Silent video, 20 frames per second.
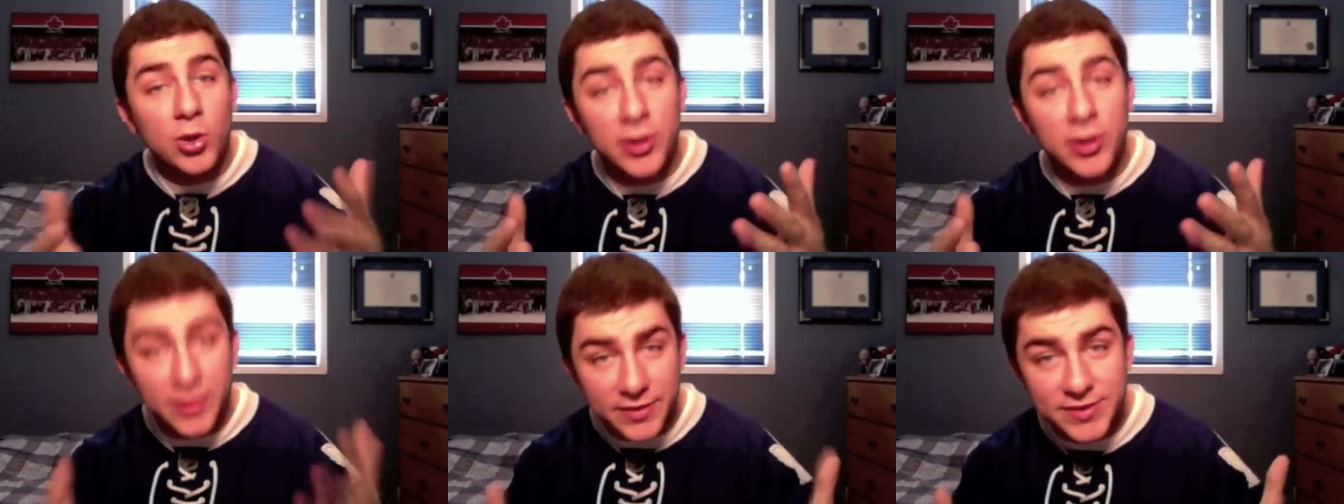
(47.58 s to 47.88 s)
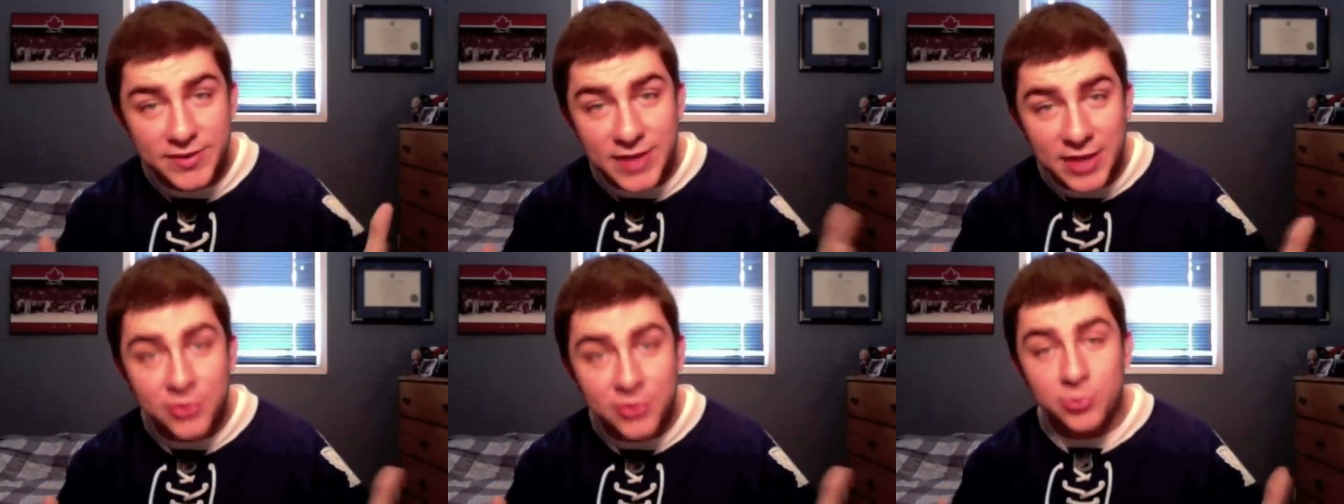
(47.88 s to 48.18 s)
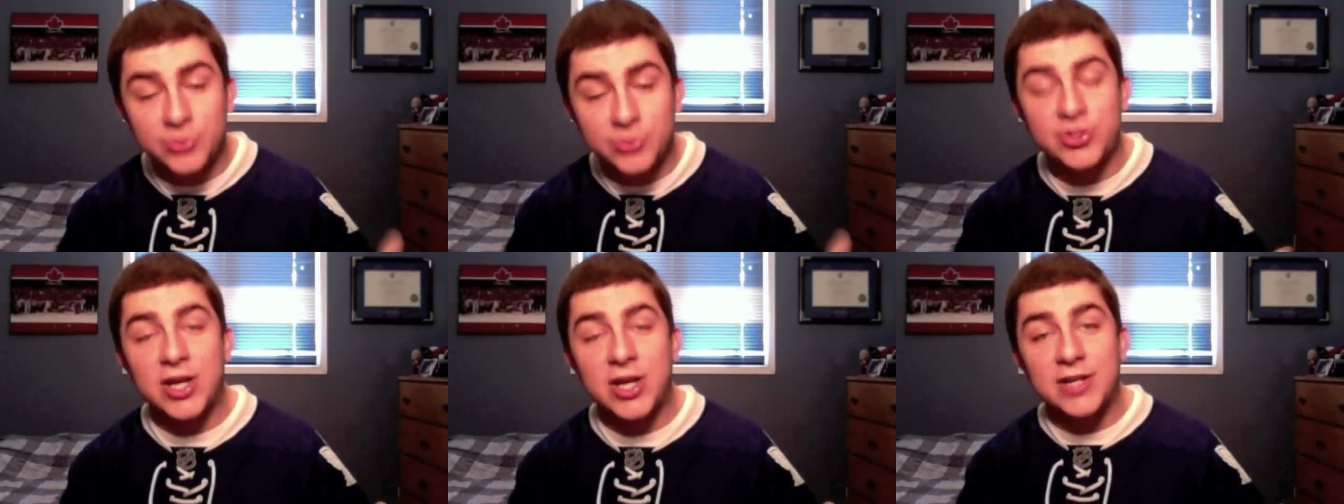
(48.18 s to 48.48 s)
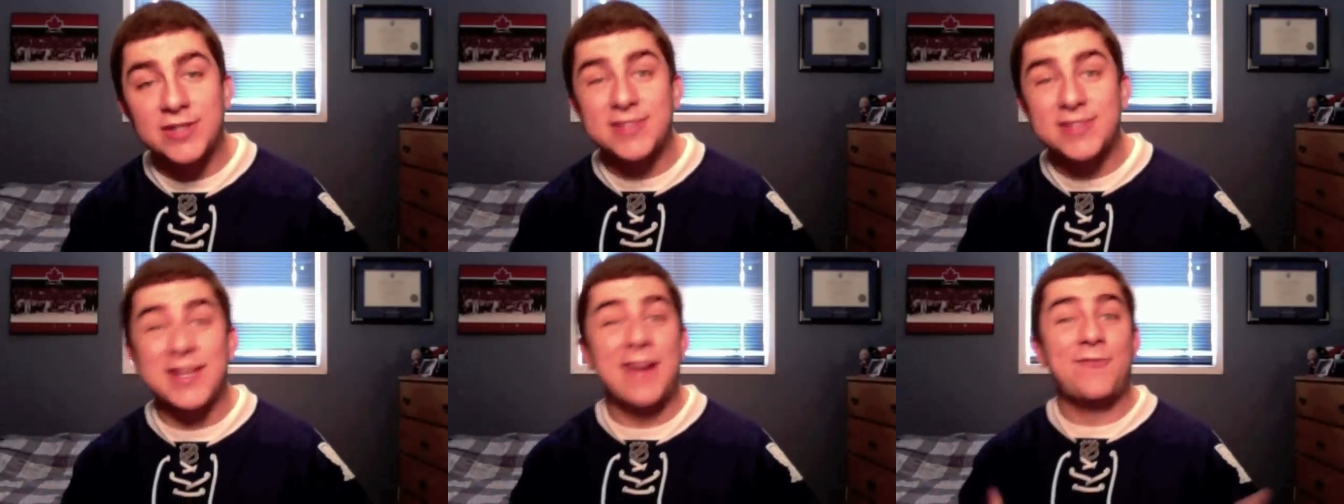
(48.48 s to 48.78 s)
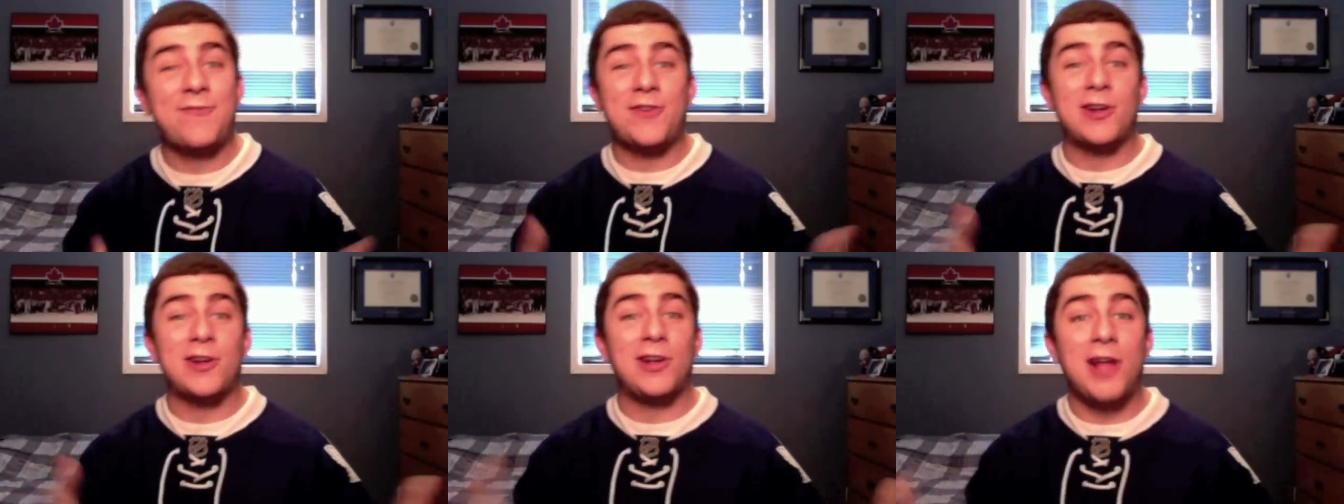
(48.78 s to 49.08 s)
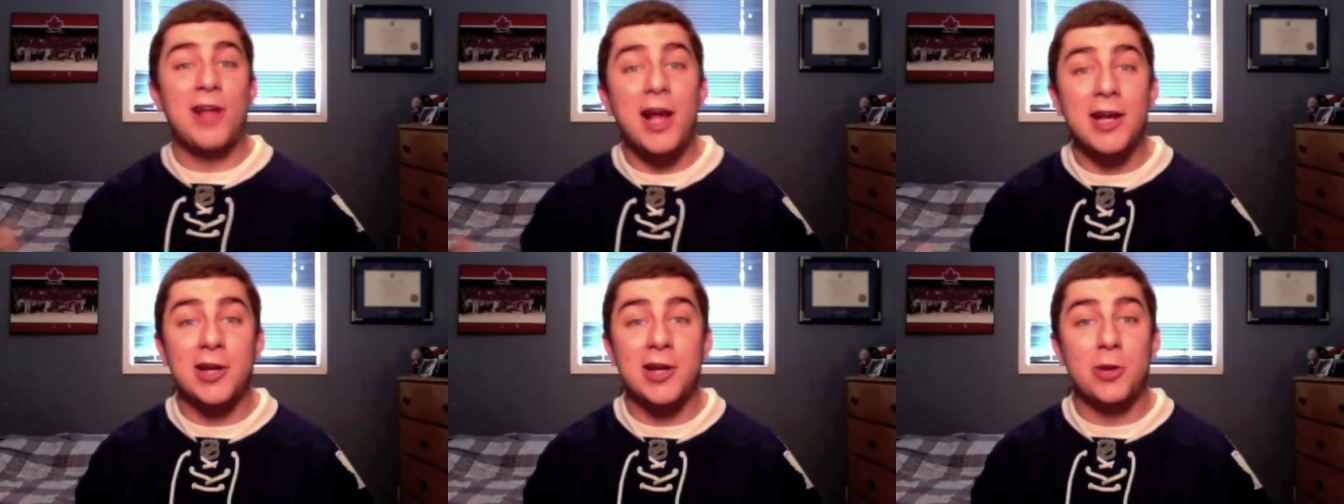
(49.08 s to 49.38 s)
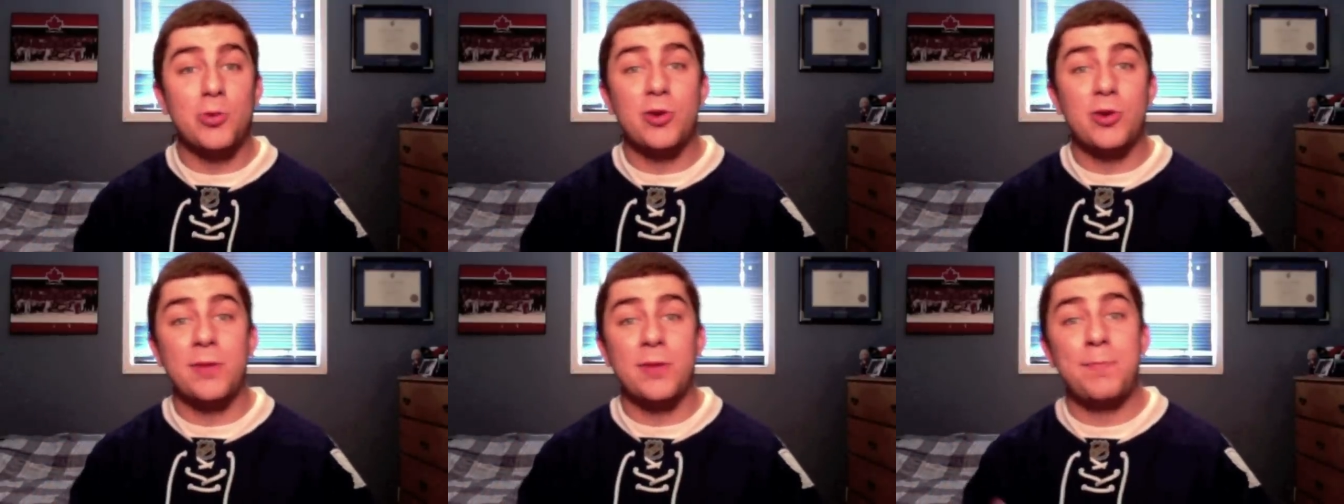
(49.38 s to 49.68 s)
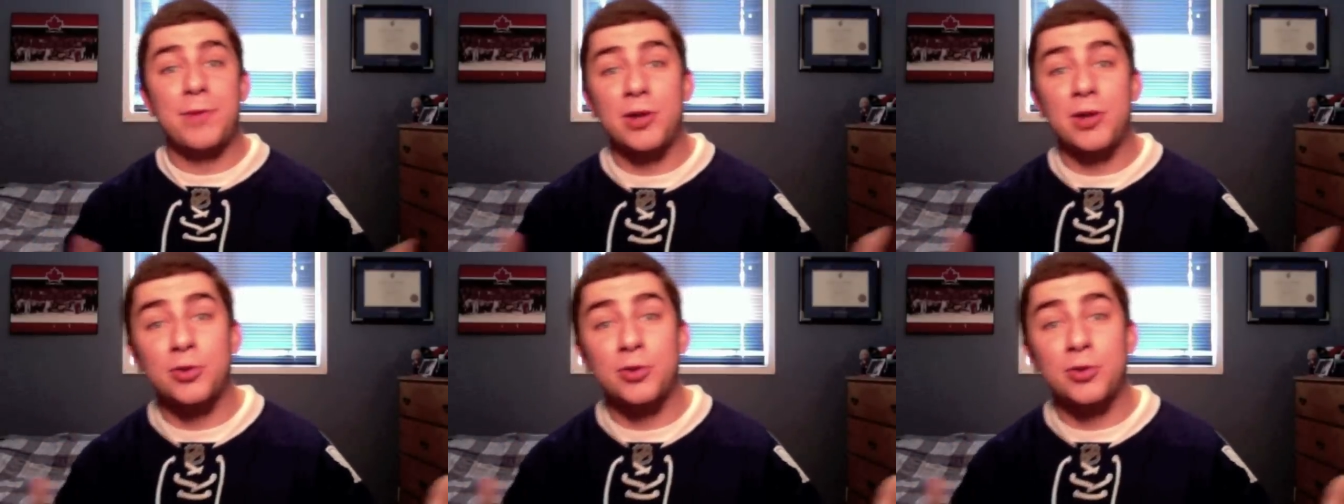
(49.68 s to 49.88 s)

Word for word: of the schedule changes after the lockout were to build